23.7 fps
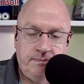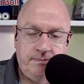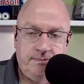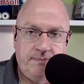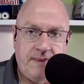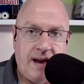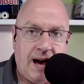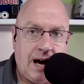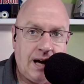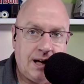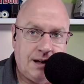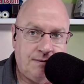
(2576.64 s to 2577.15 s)

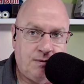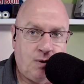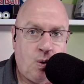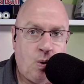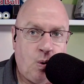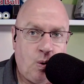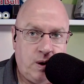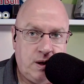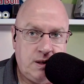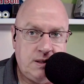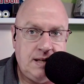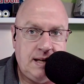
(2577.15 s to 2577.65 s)
out of
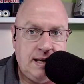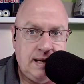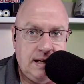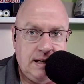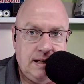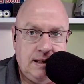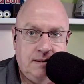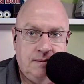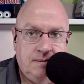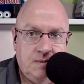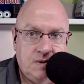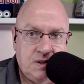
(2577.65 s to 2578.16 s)

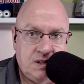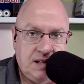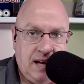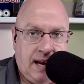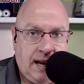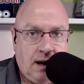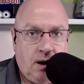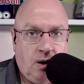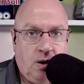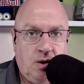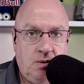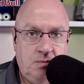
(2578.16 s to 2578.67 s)
quarantine, stay
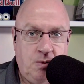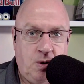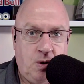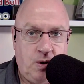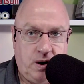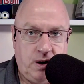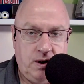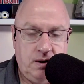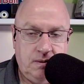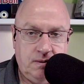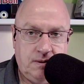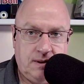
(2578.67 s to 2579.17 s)
at home
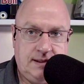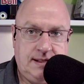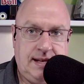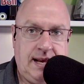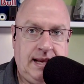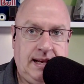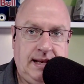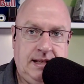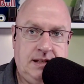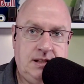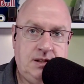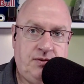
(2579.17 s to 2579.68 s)
order because that
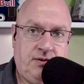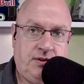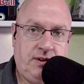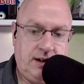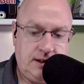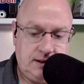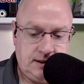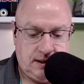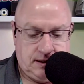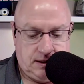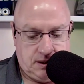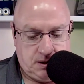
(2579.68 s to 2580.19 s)
ends for
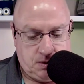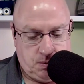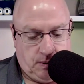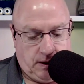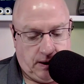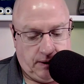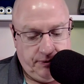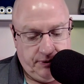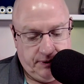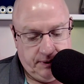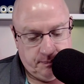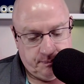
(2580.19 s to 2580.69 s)
us yep. on the
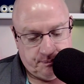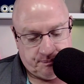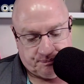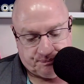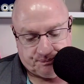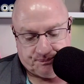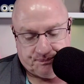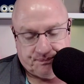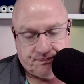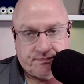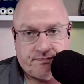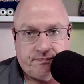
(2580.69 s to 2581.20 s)
12th.
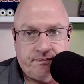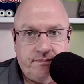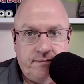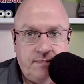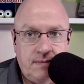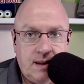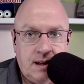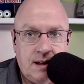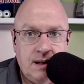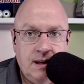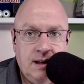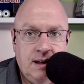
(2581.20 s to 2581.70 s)

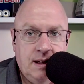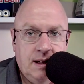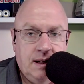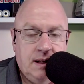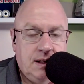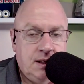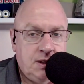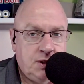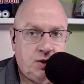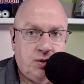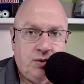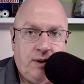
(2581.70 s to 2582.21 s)
Yep.
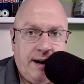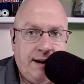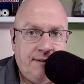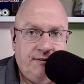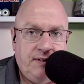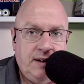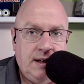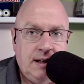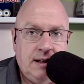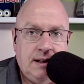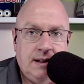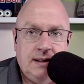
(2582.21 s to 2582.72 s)

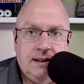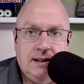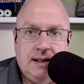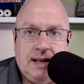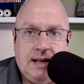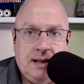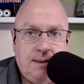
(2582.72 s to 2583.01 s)
Traffic and